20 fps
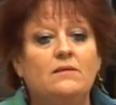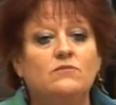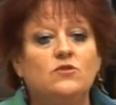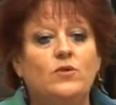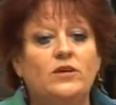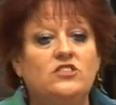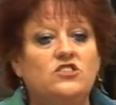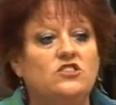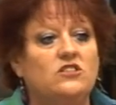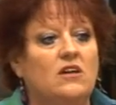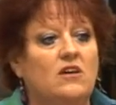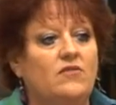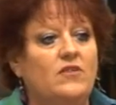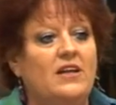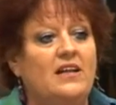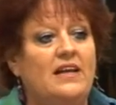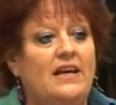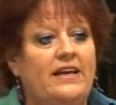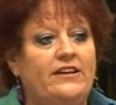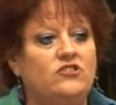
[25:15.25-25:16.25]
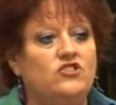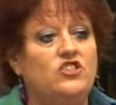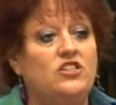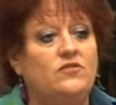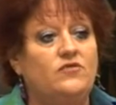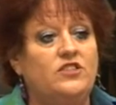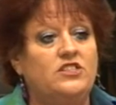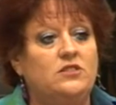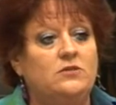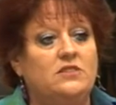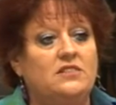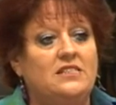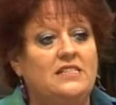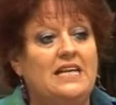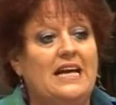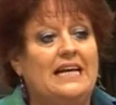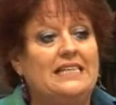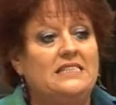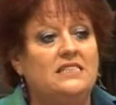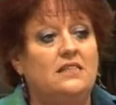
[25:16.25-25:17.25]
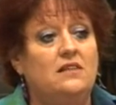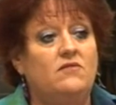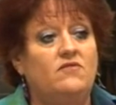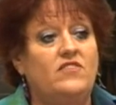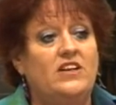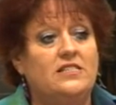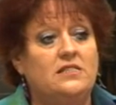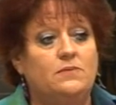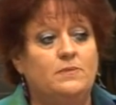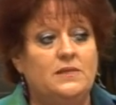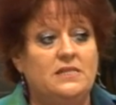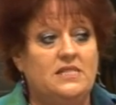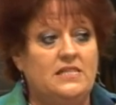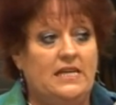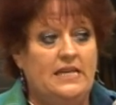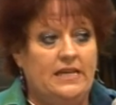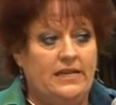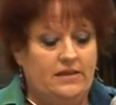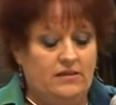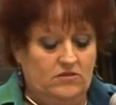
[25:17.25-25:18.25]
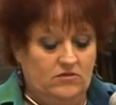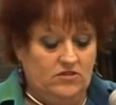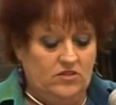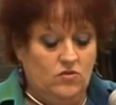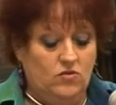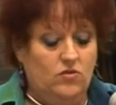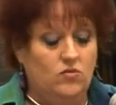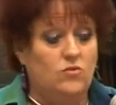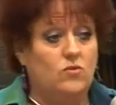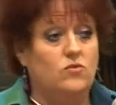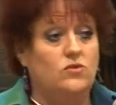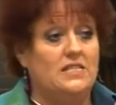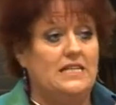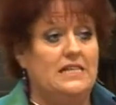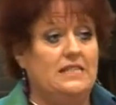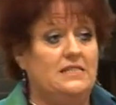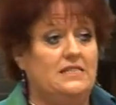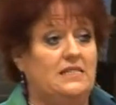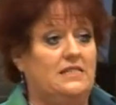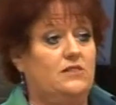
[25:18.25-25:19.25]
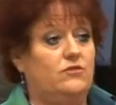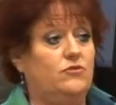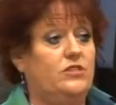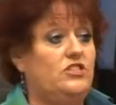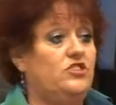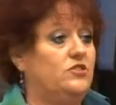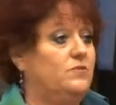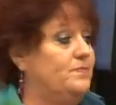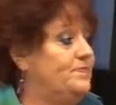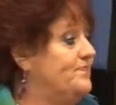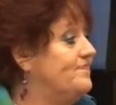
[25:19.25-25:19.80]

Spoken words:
question of energy efficiency as an investment in the hotels in the region.